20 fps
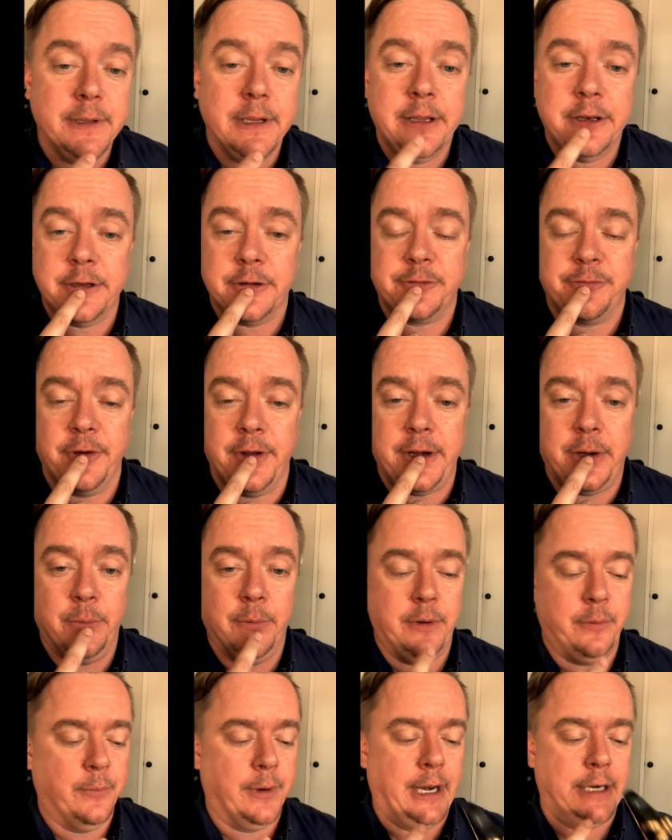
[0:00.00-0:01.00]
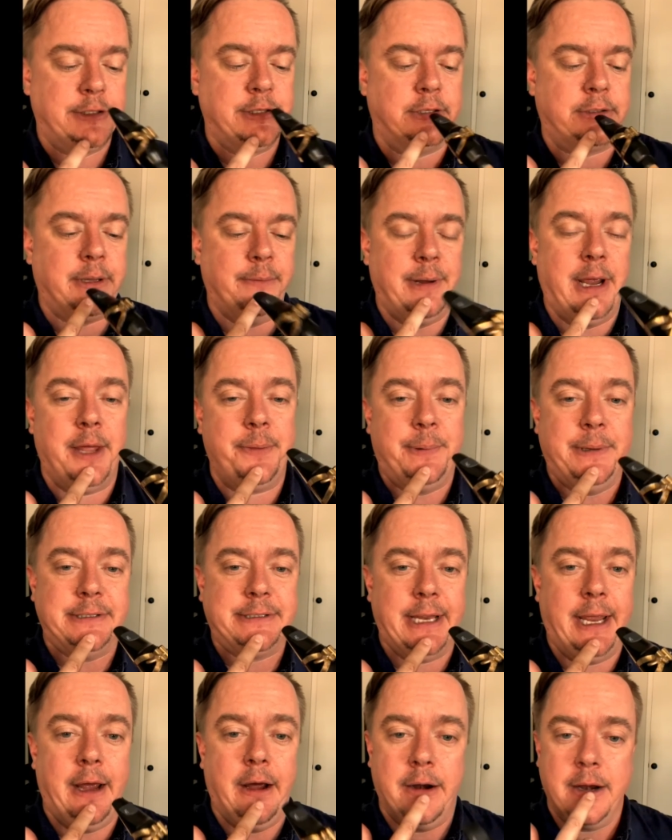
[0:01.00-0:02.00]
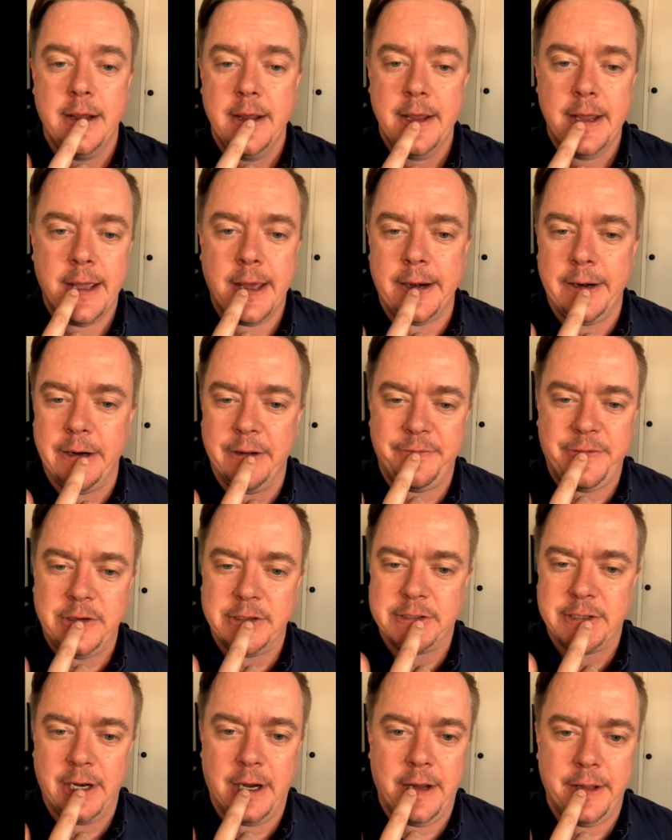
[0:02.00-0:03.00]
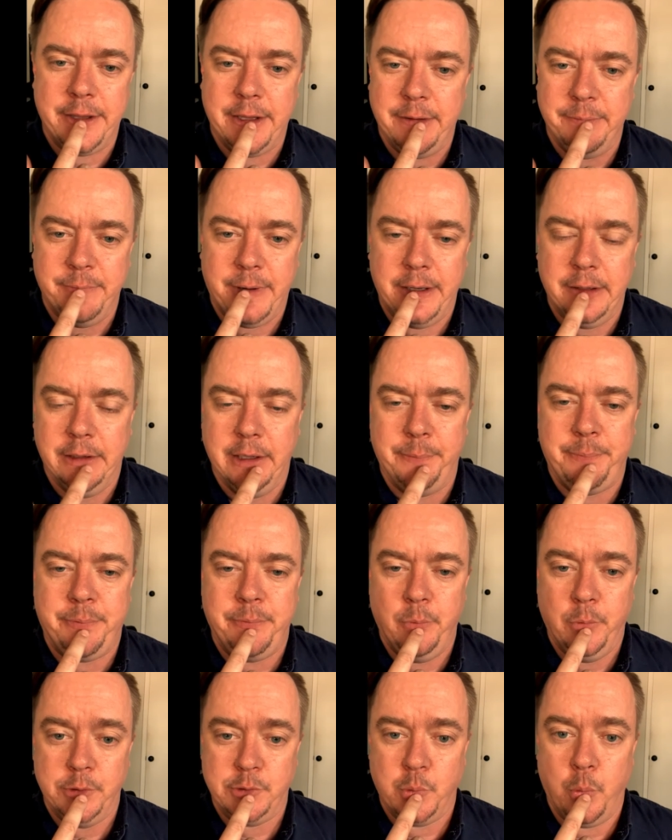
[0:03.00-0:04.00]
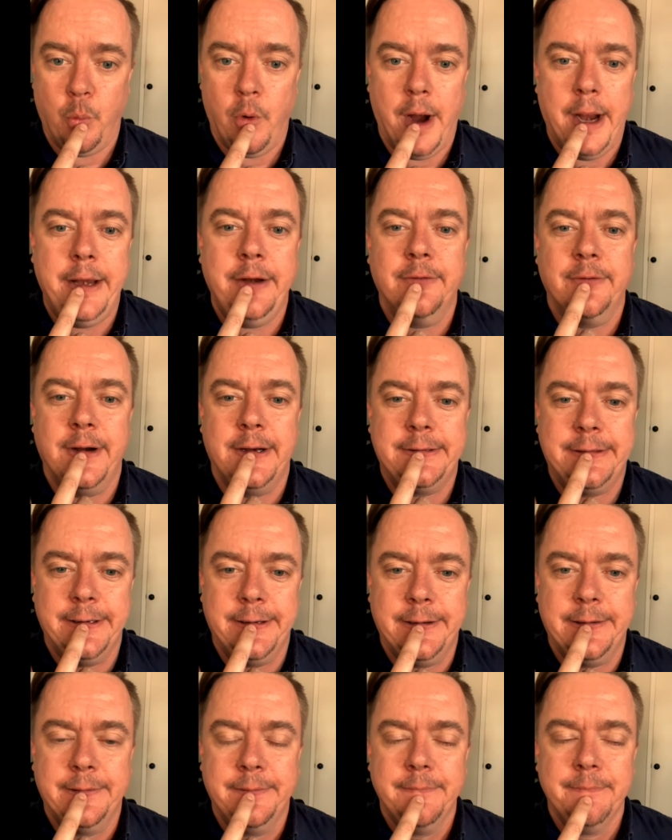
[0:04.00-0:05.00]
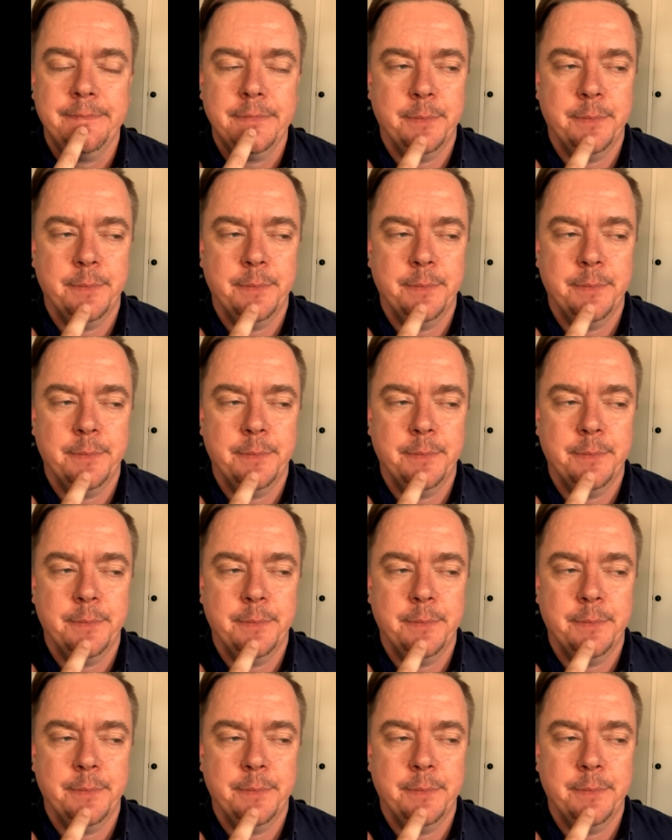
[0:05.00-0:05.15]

And it's funny, when I took the mouthpiece out, I don't know if you saw that my lip was white right there,